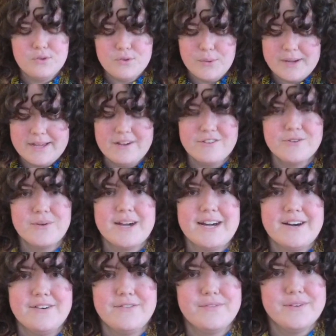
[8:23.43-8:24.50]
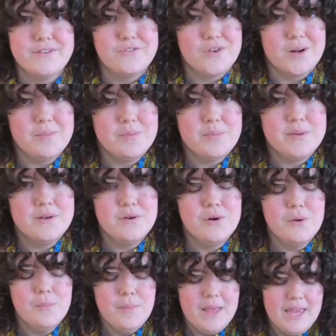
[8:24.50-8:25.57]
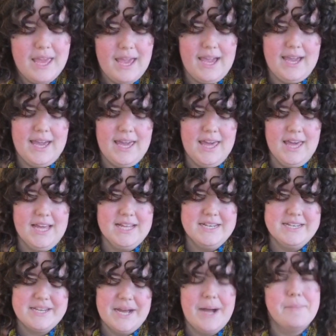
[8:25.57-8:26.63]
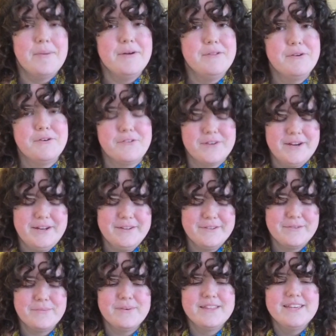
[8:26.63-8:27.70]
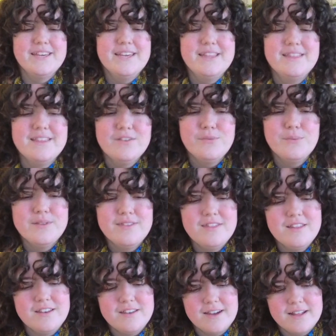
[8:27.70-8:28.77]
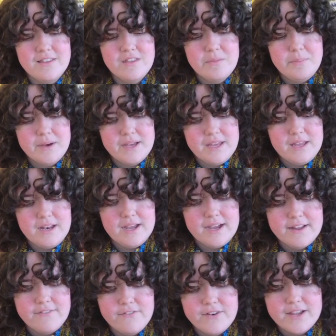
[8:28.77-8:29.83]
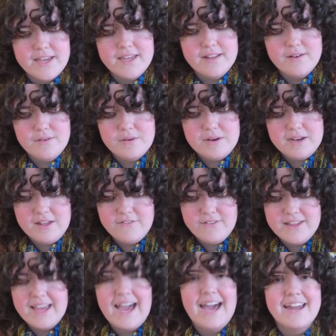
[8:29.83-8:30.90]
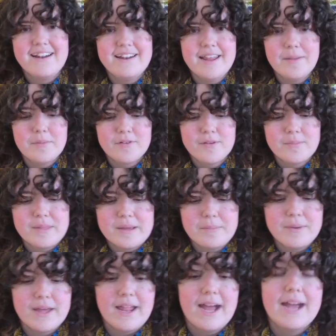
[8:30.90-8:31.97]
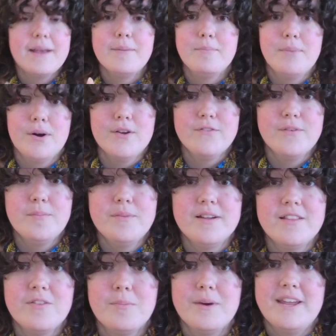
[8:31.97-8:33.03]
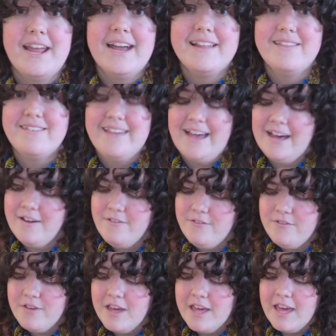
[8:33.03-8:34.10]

so I also have a drop spindle, and I'm not the greatest with it. This was the Done Spun. I forget if it had a name or something, but I bought it from Done Spun at Sav,